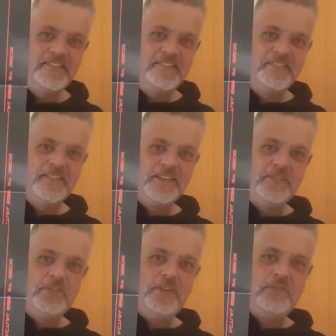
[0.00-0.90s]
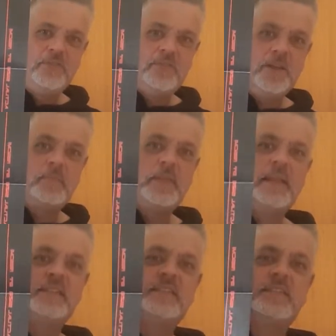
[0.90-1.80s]
the view for you, but
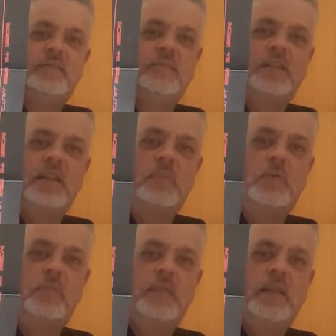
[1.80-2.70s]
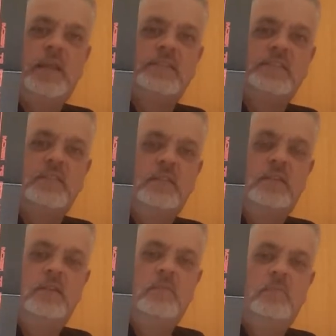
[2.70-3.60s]
that's down the bottom there. That's
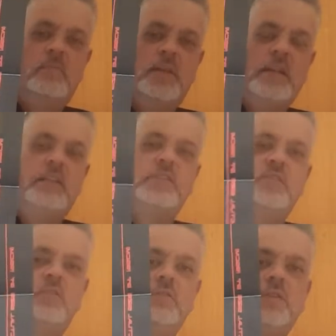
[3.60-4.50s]
the plate that you do